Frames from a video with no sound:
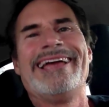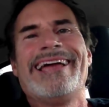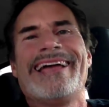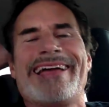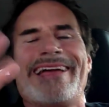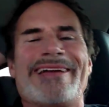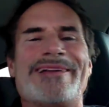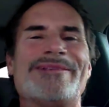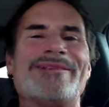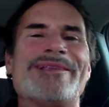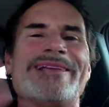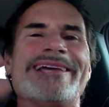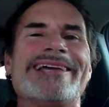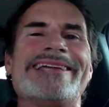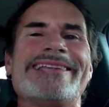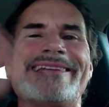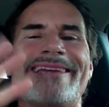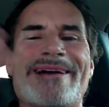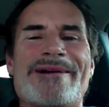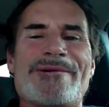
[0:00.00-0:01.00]
hey,
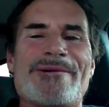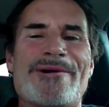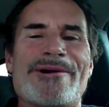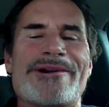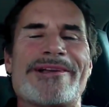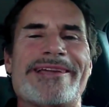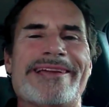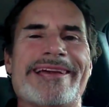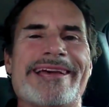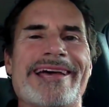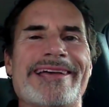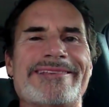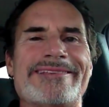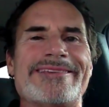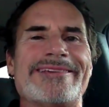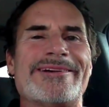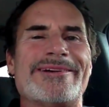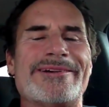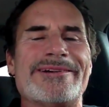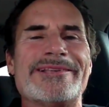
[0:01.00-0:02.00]
Lynn, how are you out
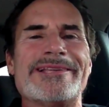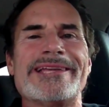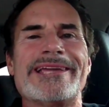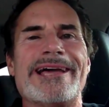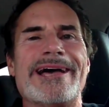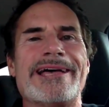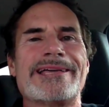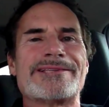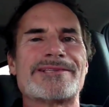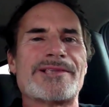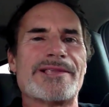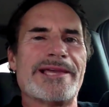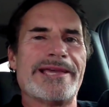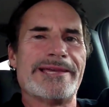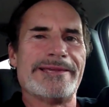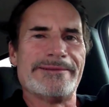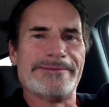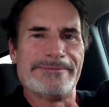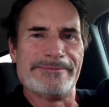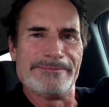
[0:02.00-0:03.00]
there in Leahz
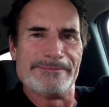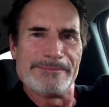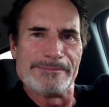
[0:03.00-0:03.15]
land?